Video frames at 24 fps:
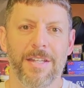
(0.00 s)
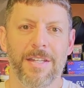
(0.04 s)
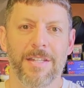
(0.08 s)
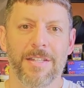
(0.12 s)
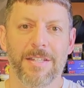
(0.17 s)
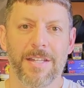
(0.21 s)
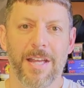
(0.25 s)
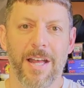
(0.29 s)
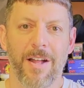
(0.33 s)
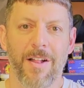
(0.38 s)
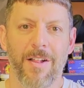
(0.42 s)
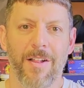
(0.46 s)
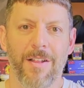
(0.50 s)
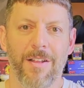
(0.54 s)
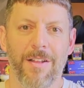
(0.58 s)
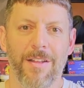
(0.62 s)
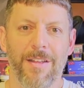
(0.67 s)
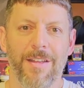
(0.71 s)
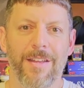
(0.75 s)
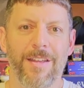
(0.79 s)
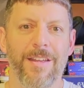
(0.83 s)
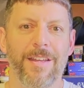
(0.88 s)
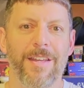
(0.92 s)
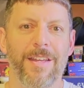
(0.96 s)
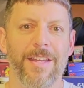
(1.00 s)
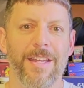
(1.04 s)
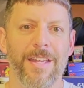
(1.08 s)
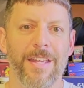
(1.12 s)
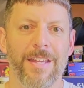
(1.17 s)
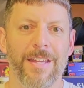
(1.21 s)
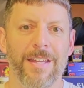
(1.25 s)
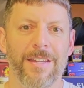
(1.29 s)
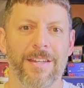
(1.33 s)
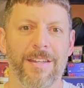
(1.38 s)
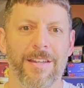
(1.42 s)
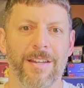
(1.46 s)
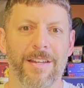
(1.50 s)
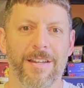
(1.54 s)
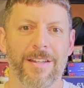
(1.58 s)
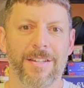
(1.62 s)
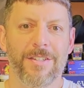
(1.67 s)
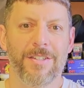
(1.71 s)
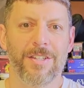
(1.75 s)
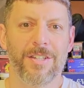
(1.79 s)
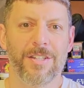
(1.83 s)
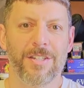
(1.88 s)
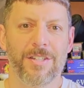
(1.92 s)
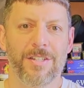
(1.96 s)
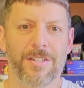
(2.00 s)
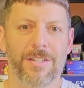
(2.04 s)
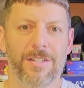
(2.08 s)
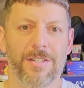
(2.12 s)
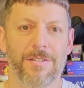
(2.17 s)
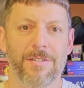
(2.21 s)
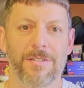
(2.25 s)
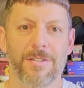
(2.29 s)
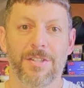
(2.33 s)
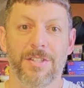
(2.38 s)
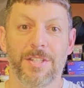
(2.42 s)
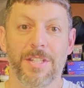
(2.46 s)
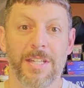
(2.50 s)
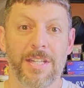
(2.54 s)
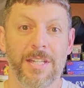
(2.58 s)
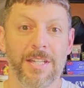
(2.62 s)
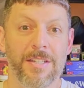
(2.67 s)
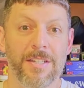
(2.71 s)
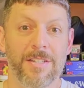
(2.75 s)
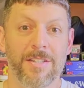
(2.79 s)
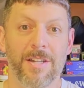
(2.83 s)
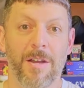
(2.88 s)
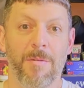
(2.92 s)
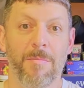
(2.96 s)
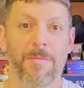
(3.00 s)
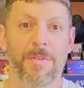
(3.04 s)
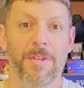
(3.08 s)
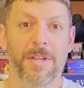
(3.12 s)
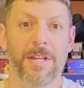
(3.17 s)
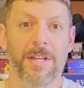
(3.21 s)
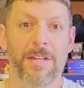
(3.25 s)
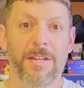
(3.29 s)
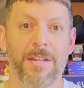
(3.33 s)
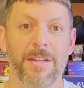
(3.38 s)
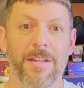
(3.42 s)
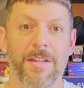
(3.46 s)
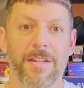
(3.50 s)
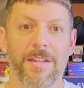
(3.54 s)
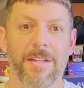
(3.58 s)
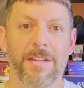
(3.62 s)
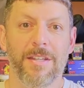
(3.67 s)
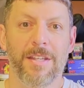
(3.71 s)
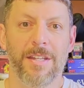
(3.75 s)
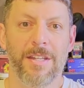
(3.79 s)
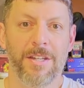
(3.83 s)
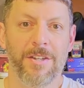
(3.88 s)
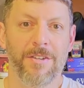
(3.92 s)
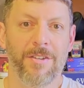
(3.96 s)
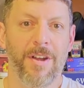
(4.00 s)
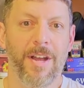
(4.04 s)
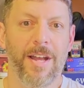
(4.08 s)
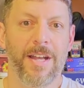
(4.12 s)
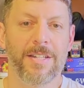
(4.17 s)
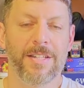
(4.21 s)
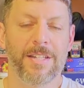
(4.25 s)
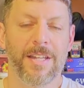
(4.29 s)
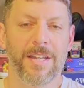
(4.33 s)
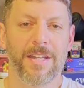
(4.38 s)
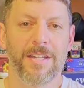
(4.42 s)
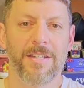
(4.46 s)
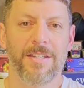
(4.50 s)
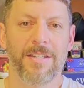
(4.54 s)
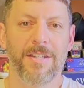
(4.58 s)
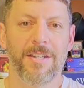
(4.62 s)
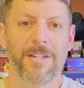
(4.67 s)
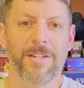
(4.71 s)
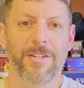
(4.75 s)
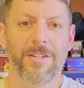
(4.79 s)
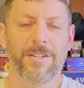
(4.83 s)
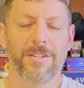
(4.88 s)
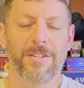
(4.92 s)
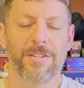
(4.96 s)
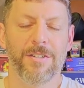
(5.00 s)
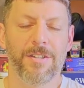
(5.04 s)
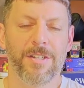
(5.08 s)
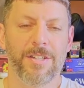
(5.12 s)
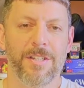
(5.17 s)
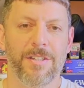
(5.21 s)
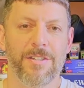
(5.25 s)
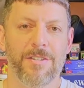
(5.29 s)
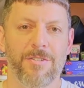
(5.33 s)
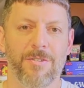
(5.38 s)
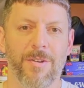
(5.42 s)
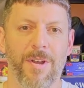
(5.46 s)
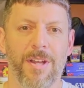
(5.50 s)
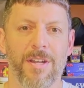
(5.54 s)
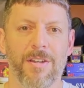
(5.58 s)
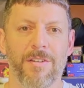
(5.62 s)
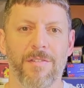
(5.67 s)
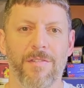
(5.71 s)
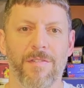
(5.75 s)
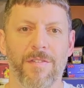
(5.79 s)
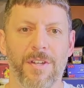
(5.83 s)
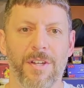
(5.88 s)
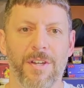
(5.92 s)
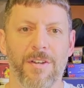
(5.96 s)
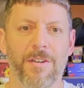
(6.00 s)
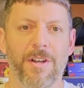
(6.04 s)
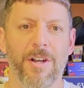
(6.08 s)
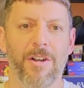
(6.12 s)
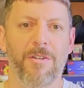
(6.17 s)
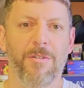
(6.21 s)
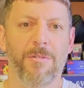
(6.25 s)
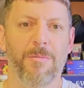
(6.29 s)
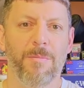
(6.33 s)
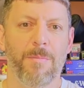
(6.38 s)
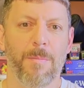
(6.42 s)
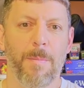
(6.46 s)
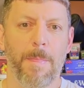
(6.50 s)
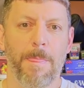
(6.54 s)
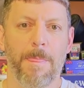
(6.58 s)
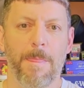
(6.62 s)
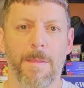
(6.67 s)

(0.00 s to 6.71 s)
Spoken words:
intel and just seeing something, getting your eyes on a deer and trying to figure out